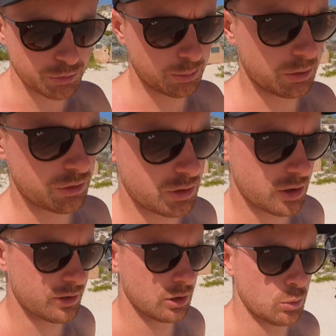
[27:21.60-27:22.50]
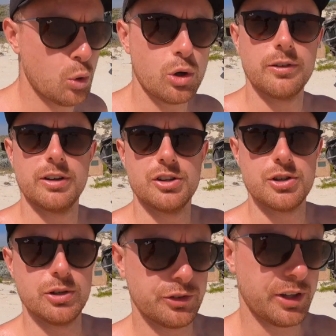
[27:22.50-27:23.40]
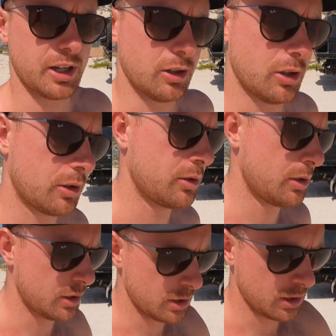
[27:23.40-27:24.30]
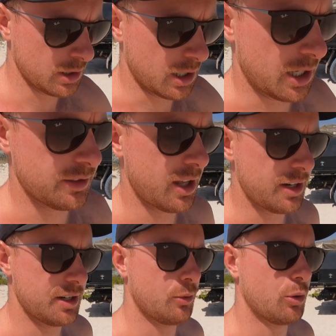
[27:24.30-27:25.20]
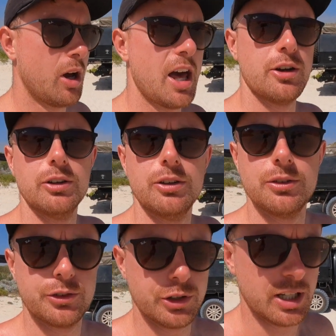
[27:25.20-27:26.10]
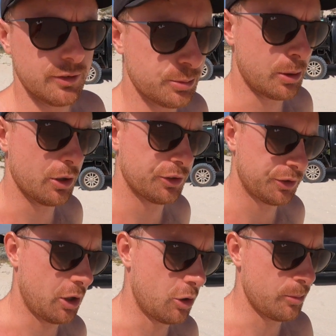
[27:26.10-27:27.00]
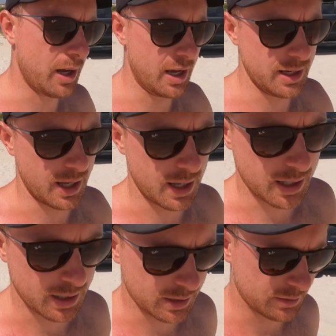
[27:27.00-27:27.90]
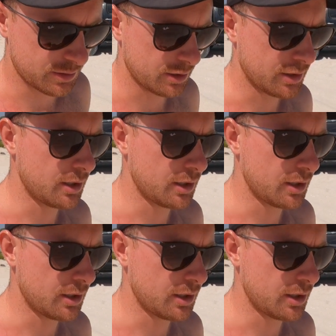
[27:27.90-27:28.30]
so we're just going to go for a little walk over the dunes, take a look, and then we'll head on to the other spots, Turtle Bay and